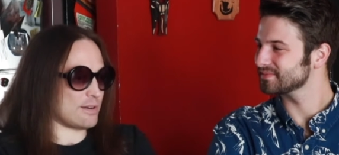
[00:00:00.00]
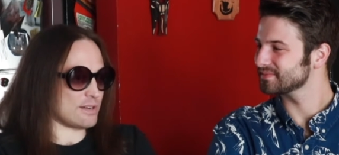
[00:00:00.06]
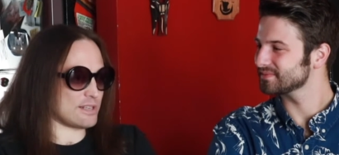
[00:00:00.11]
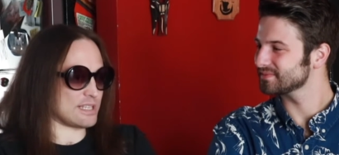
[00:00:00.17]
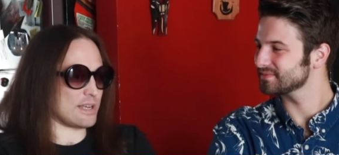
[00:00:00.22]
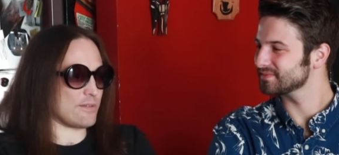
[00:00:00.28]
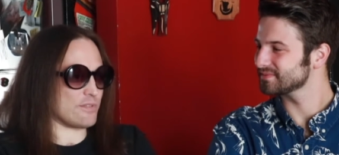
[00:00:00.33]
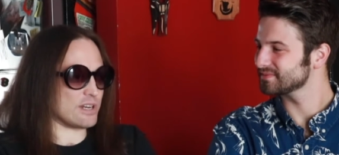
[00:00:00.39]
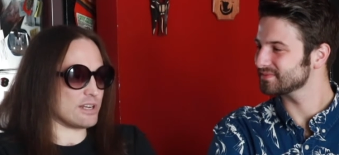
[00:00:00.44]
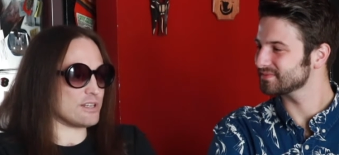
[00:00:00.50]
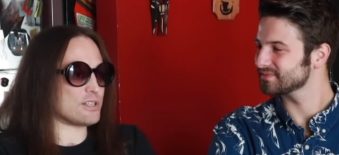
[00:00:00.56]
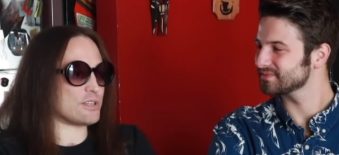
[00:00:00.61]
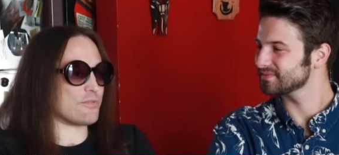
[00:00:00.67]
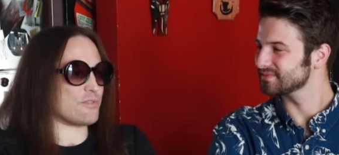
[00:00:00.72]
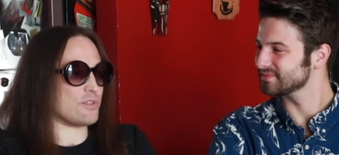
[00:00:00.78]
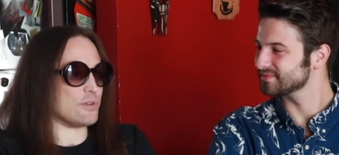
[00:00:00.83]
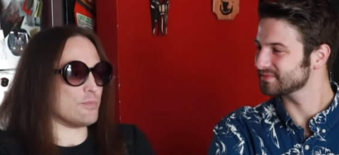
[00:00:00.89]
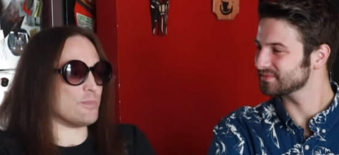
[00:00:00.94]
Speaker 1: out a seven inch
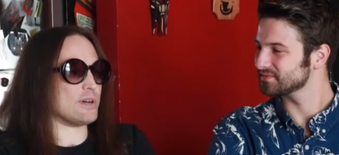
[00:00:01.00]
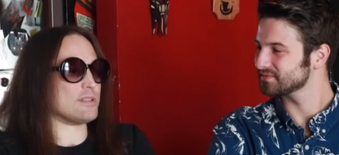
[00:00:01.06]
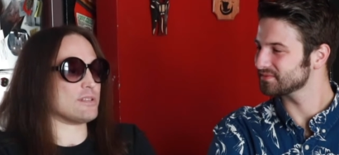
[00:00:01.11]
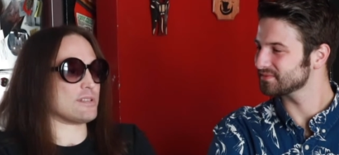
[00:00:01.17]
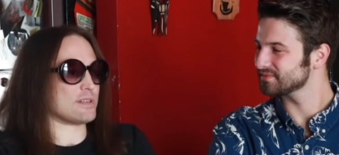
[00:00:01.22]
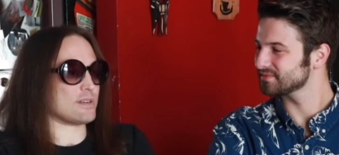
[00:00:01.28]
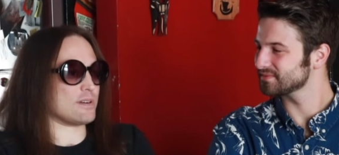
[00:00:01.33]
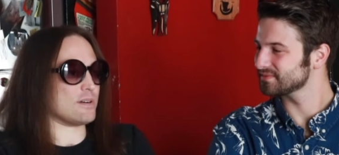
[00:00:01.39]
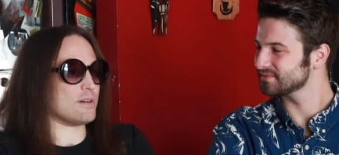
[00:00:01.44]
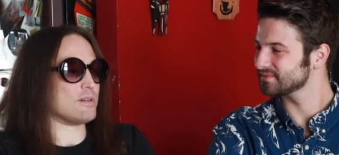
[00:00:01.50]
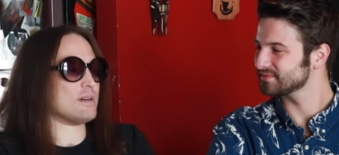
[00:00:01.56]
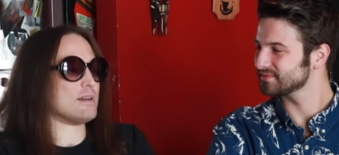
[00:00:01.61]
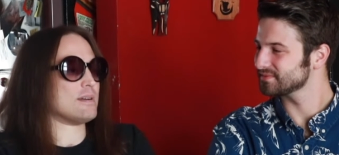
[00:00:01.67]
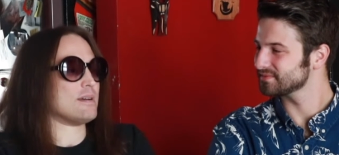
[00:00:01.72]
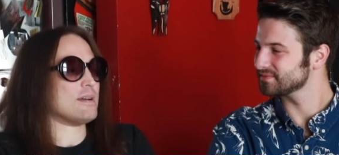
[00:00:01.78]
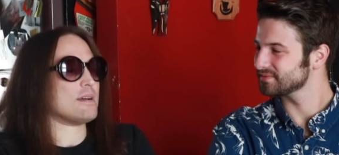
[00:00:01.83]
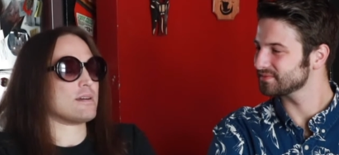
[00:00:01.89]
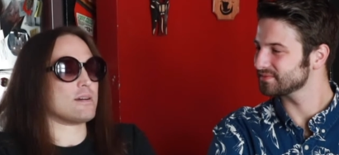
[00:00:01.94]
a few months ago
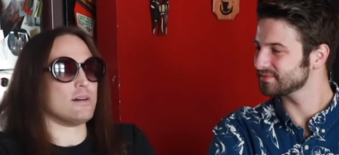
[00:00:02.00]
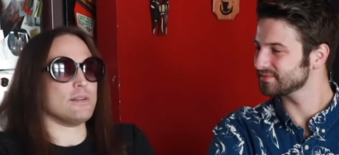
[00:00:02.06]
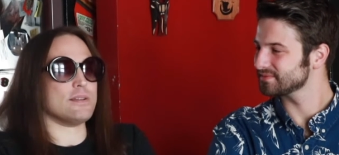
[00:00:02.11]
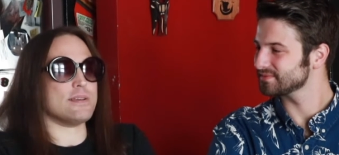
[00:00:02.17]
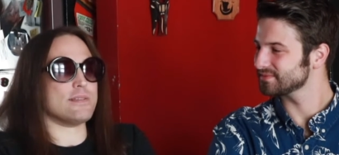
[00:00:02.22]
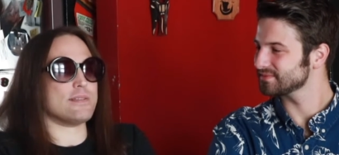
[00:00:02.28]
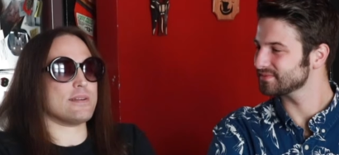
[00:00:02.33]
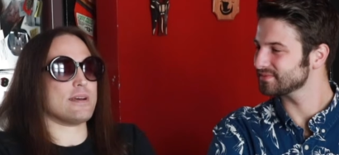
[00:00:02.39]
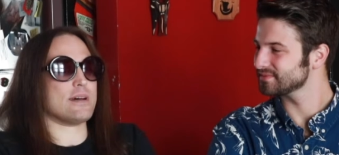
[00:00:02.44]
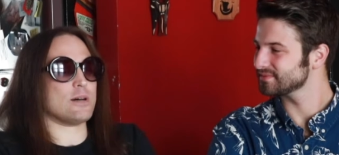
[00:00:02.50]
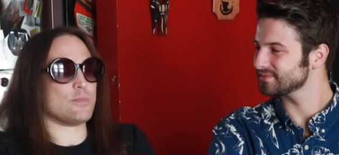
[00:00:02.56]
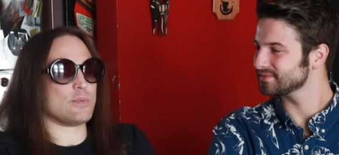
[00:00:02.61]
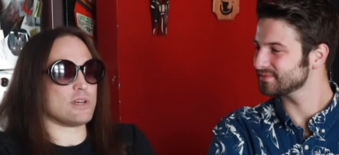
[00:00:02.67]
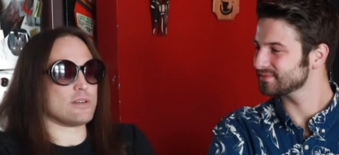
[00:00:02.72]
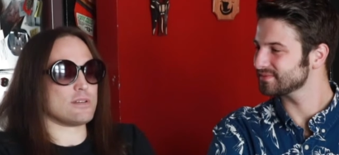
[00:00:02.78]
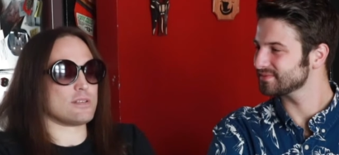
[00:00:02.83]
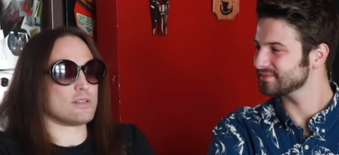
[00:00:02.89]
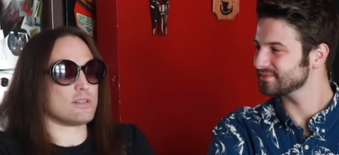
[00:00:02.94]
called Heathen Help
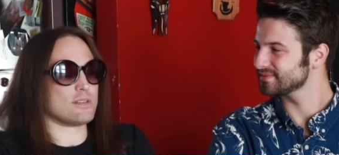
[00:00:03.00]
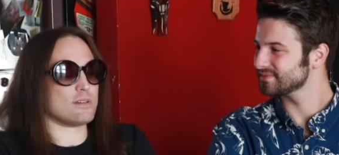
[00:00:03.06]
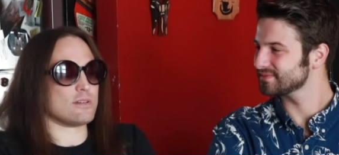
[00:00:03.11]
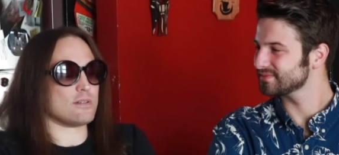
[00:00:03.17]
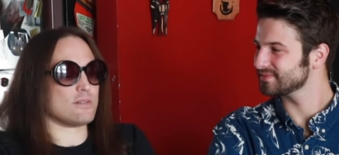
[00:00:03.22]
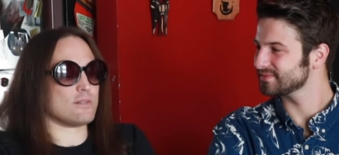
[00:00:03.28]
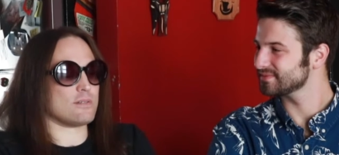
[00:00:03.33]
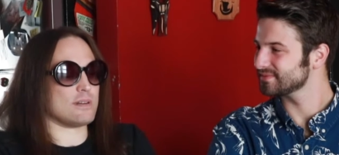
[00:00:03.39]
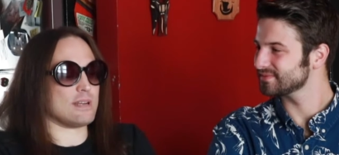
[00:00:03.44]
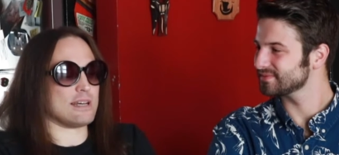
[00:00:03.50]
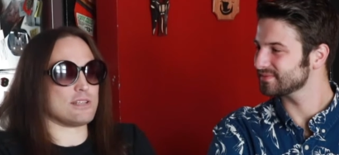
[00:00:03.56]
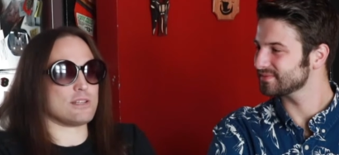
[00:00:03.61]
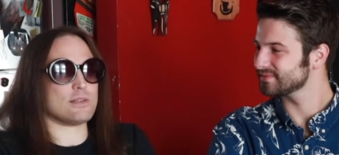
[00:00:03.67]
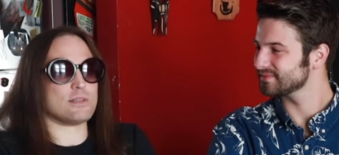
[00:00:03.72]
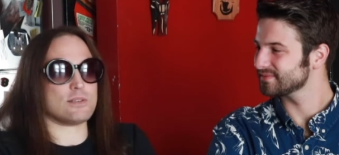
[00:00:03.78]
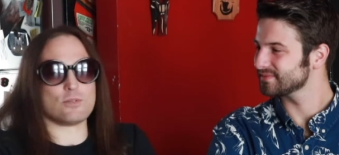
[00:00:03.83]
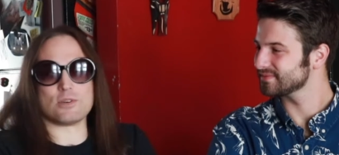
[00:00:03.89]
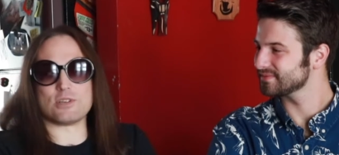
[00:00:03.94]
Us. So not
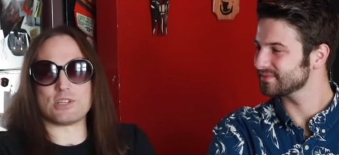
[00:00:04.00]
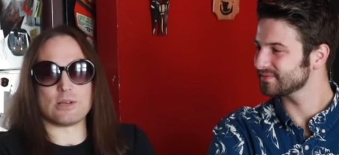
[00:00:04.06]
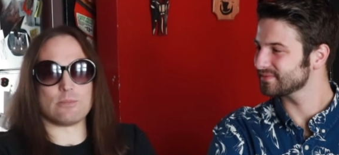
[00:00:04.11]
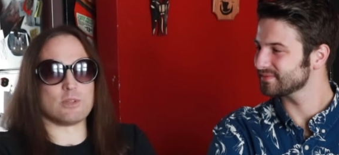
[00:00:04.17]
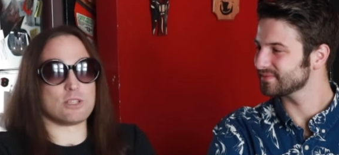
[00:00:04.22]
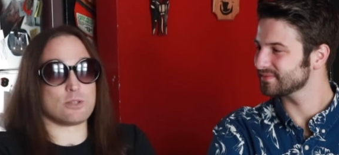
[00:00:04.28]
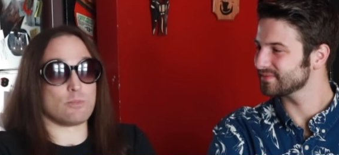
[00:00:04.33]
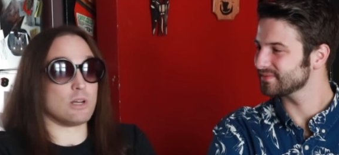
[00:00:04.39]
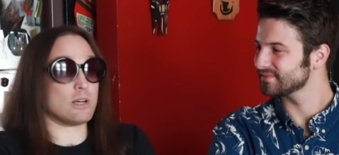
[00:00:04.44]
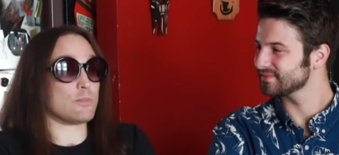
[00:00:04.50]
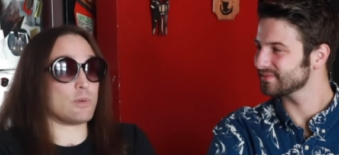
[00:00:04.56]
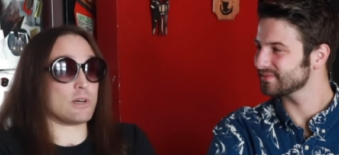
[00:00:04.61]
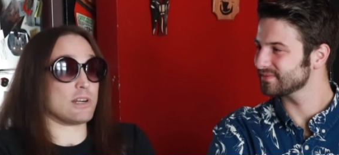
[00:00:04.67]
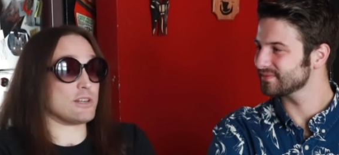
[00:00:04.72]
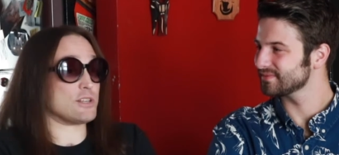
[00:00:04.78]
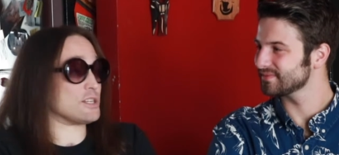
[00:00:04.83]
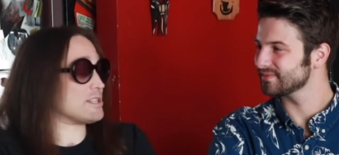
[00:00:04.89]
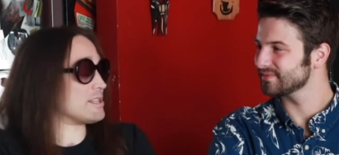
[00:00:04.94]
to do a shameless plug,
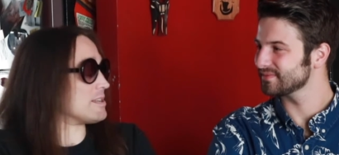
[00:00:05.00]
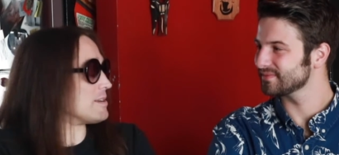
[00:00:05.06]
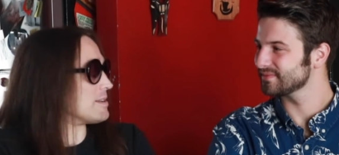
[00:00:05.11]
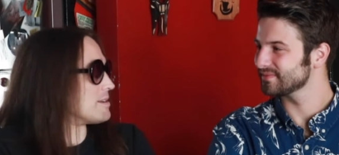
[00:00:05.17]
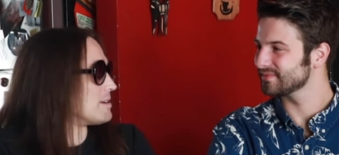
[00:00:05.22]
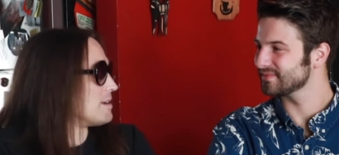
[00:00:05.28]
but I just did.